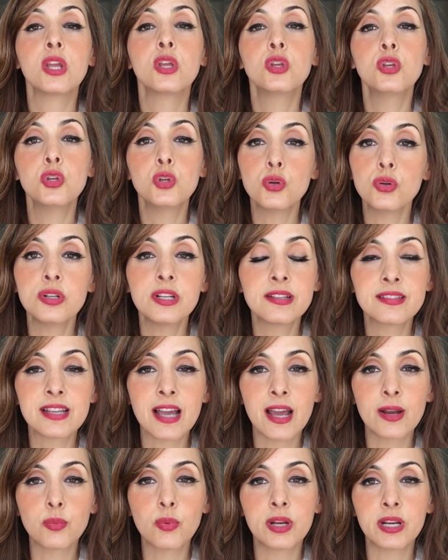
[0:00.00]
you
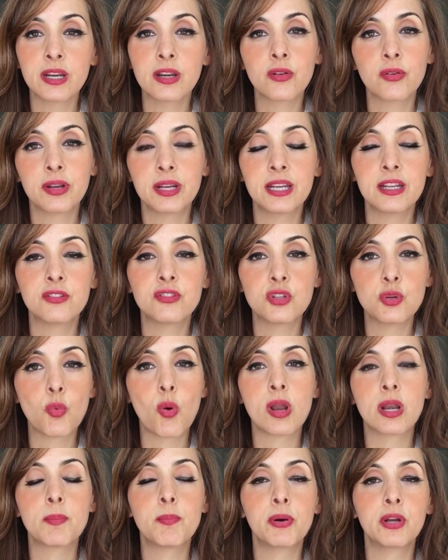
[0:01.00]
decide what ingredients you
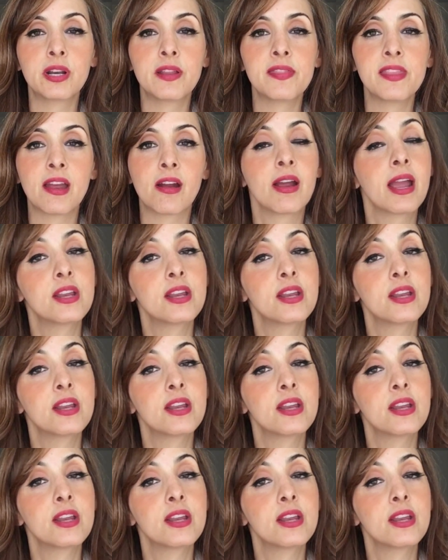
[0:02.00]
want to put in there,